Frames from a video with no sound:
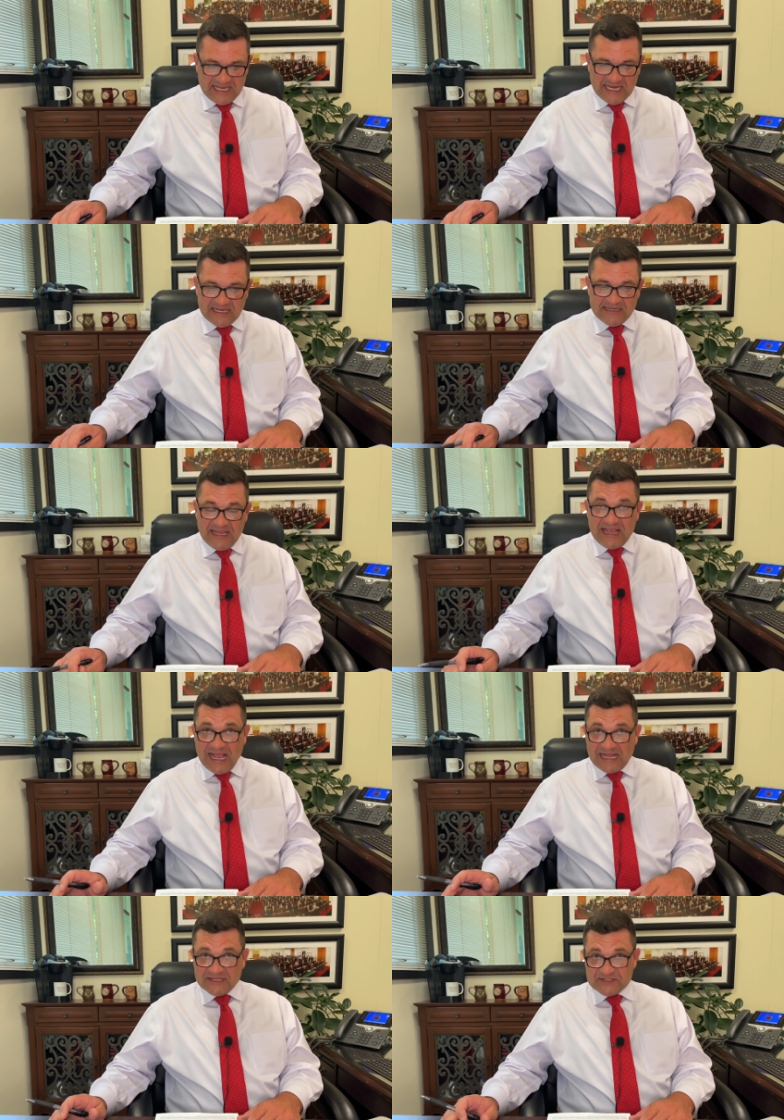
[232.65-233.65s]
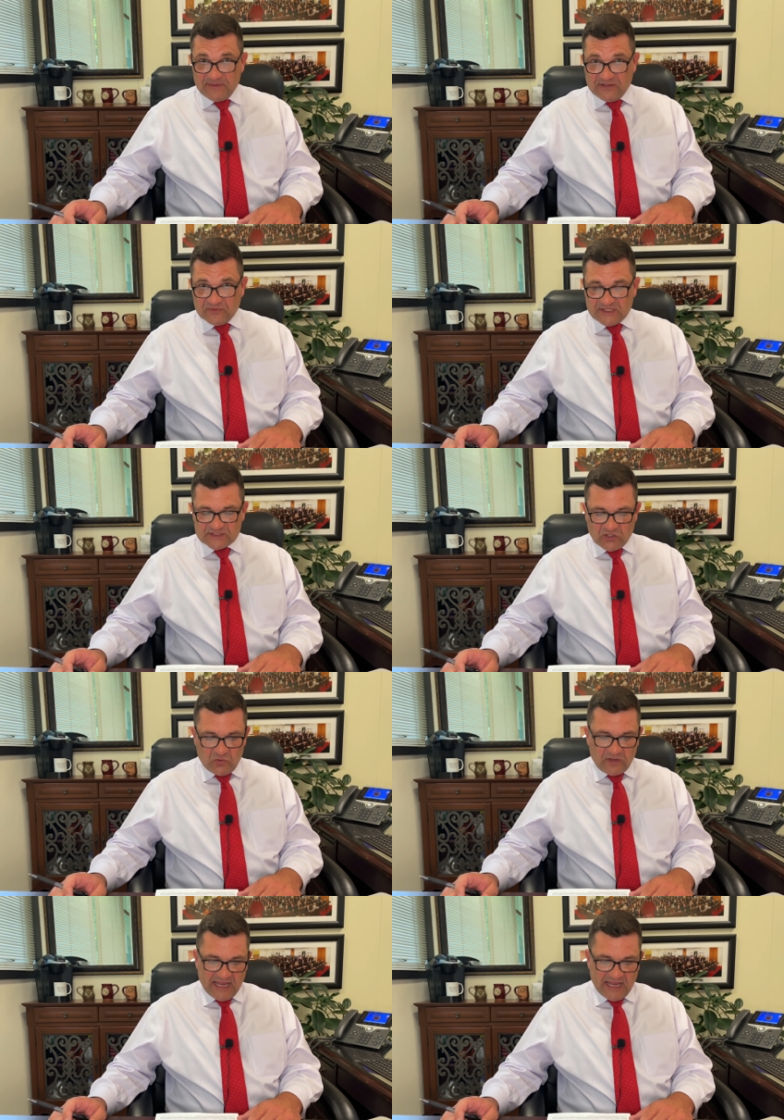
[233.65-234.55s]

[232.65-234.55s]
and I got to speak with the School